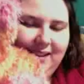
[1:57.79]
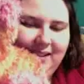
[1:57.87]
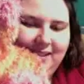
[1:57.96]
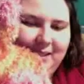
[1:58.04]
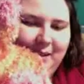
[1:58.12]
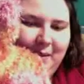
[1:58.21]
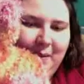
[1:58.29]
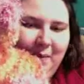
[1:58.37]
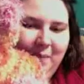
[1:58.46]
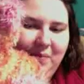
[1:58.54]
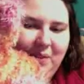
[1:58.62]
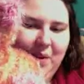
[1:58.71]

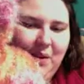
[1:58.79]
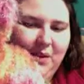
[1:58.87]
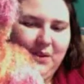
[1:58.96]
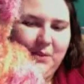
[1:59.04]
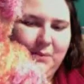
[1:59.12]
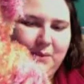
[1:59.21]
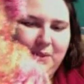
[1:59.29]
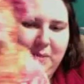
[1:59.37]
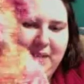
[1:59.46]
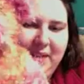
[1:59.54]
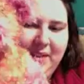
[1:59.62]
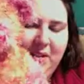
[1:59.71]
So they're all super
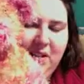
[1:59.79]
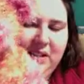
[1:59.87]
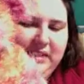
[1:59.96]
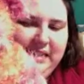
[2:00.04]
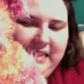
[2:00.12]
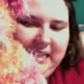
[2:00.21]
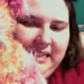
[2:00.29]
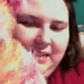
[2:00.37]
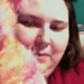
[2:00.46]
sweet, they're all knitted,